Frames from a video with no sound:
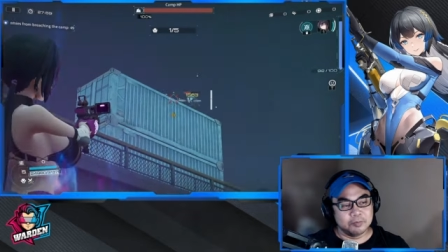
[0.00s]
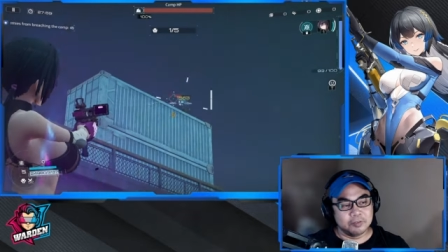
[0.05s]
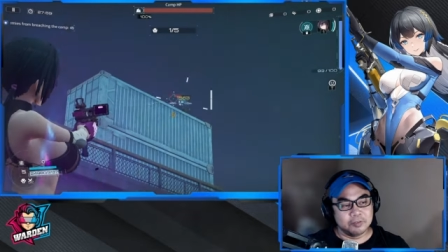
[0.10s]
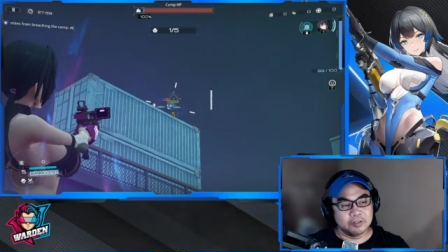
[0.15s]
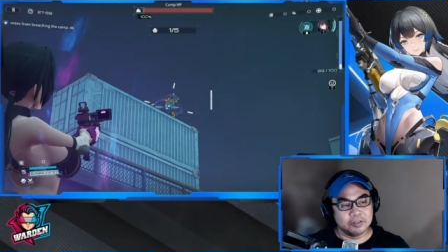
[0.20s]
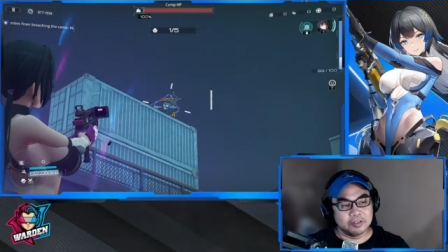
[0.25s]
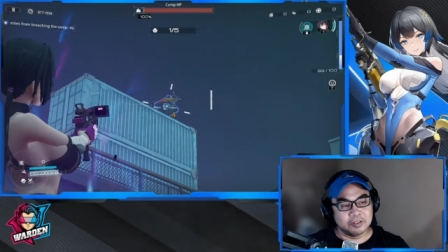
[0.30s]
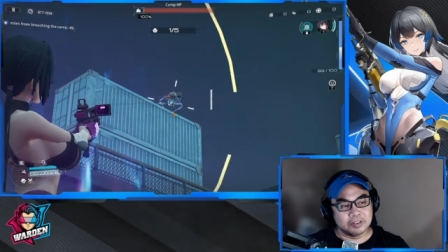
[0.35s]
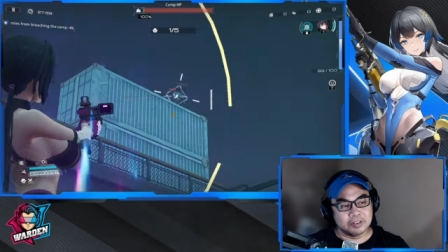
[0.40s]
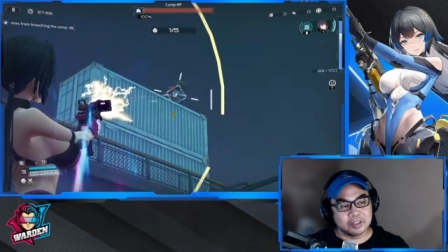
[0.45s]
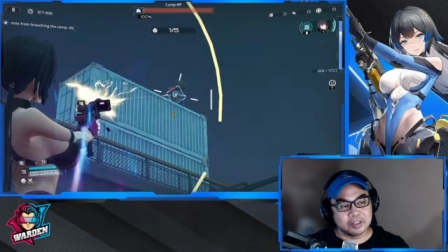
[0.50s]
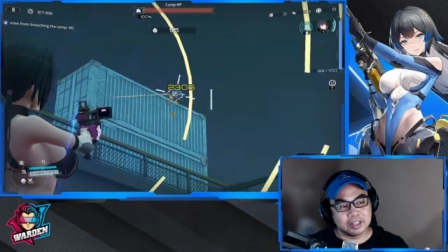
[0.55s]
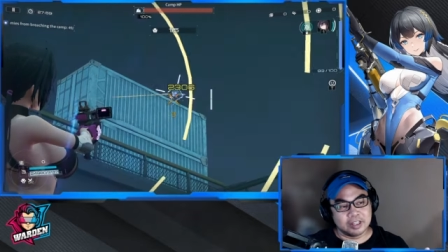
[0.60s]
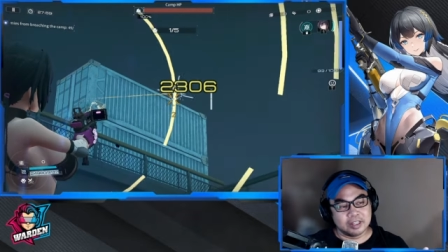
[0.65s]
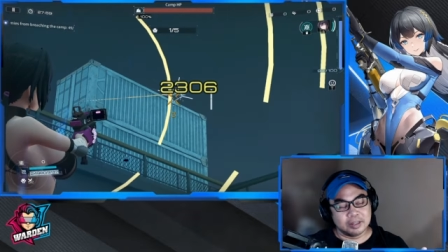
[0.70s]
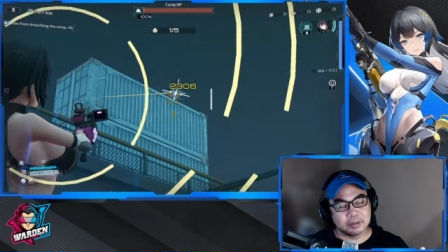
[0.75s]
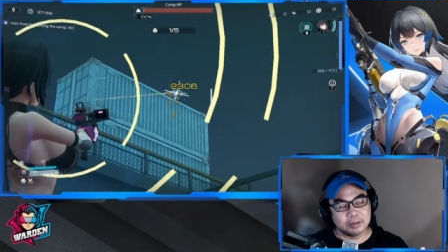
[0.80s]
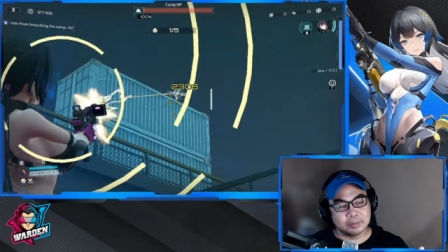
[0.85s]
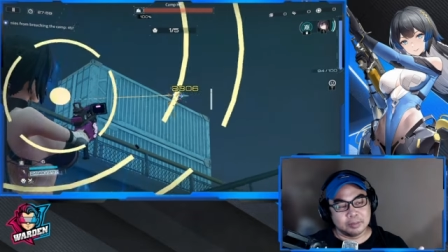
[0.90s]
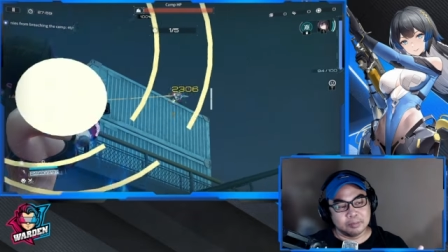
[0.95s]

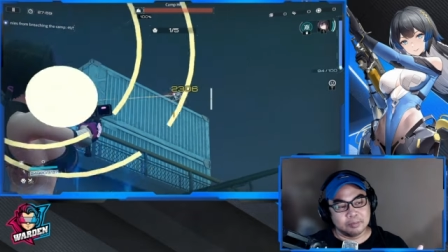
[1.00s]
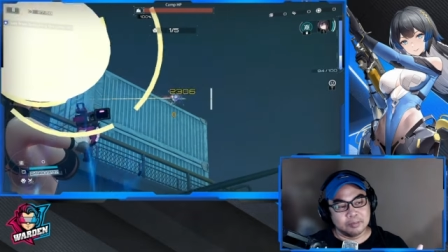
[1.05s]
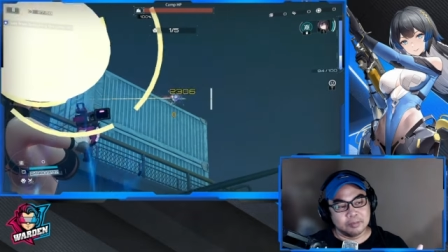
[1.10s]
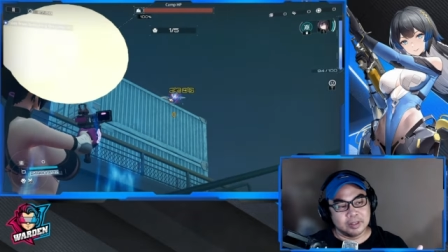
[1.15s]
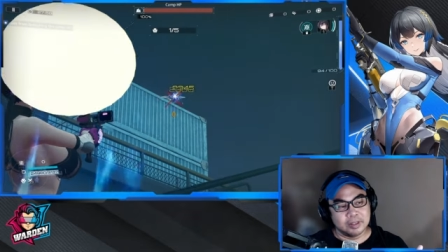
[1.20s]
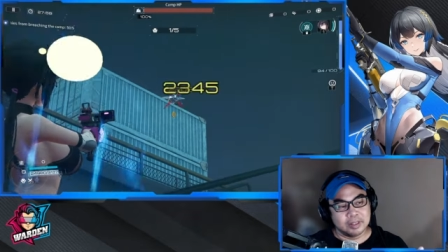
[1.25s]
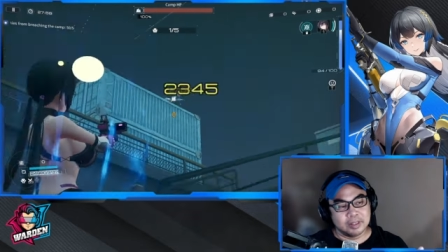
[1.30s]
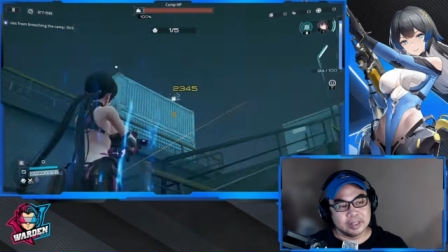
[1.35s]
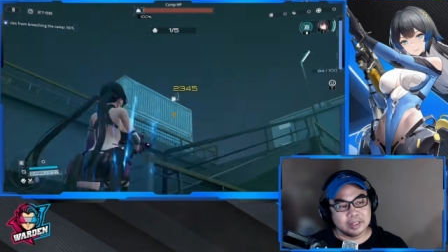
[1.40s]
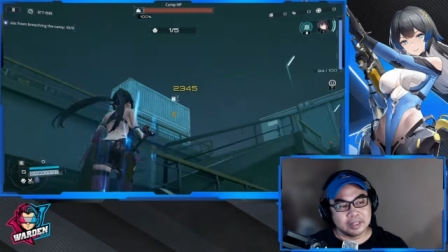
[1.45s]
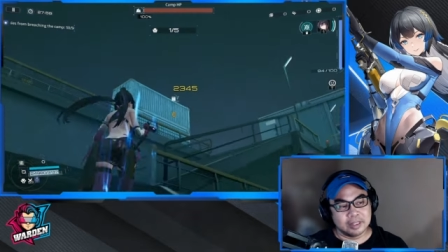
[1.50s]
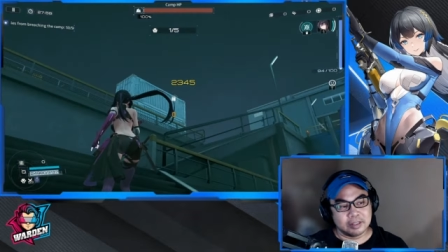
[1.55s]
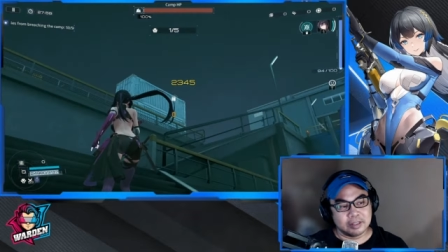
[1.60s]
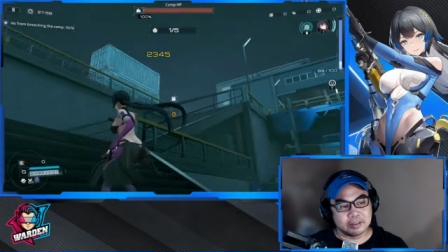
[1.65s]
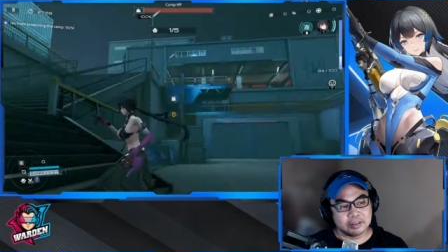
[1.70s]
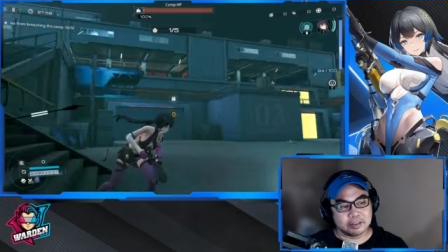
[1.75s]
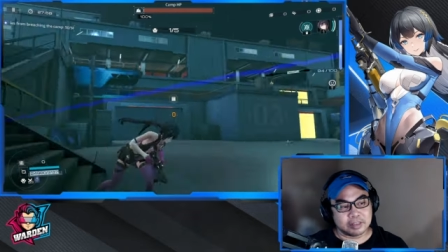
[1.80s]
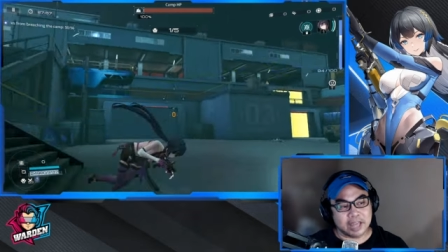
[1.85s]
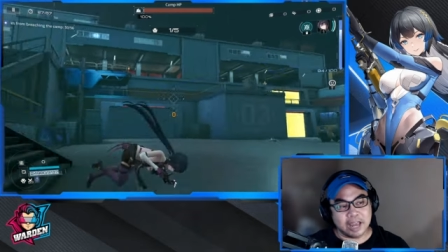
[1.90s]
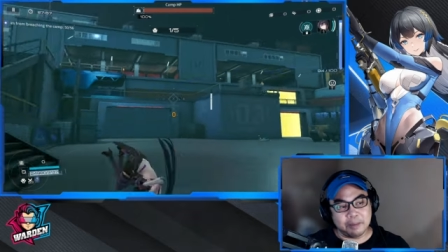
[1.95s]
the the
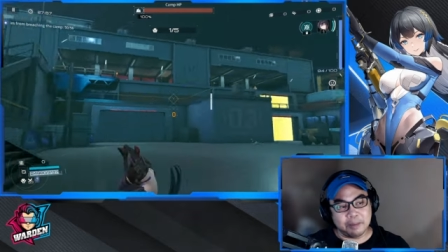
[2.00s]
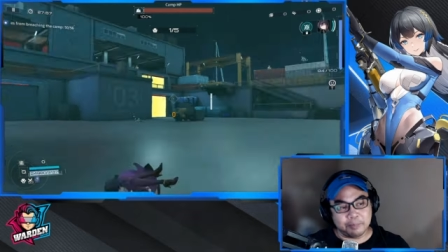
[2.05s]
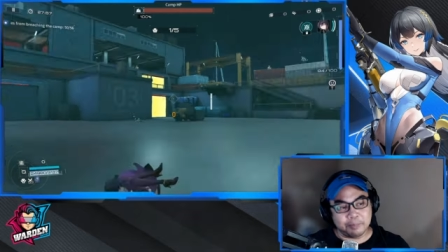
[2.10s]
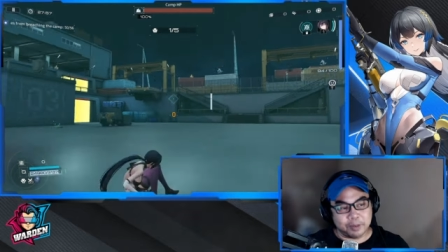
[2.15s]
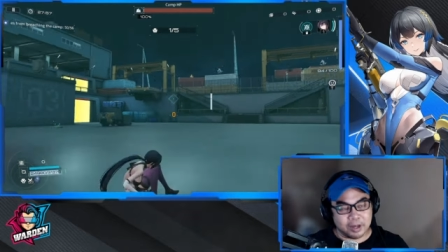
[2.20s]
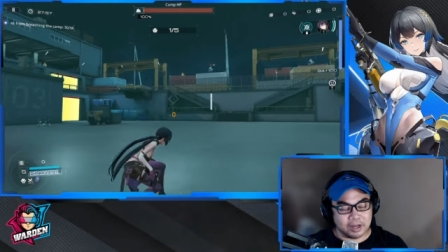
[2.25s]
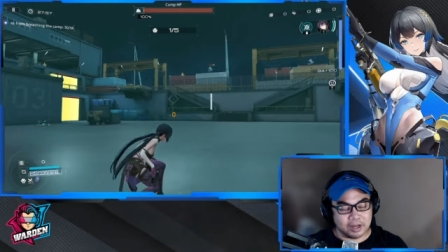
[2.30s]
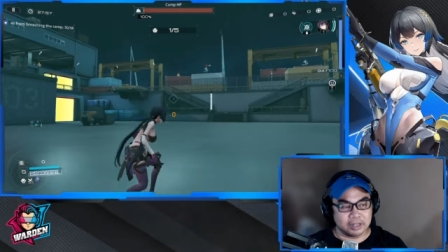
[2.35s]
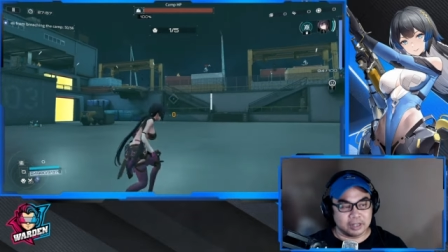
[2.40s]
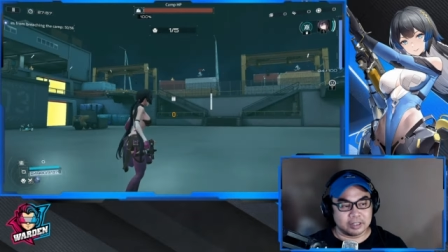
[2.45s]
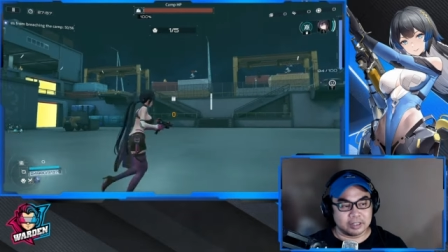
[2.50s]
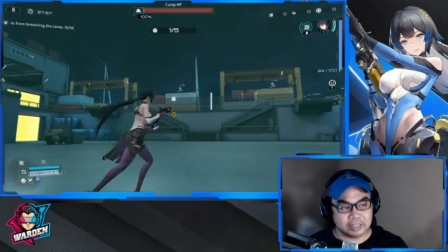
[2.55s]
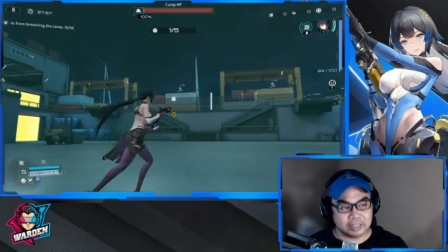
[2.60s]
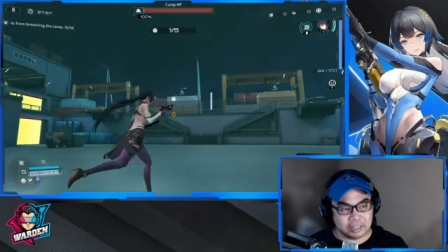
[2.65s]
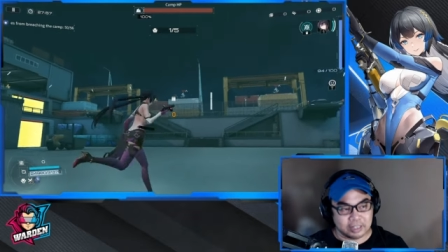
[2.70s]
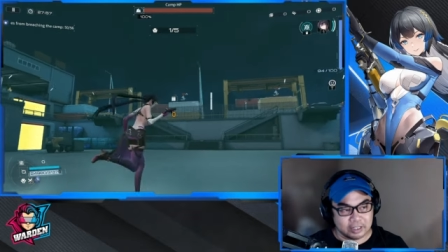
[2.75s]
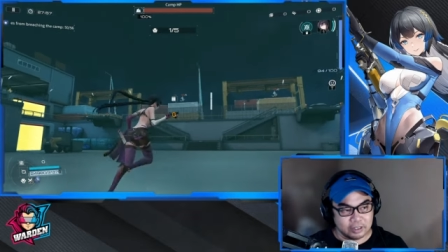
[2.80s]
thigh part,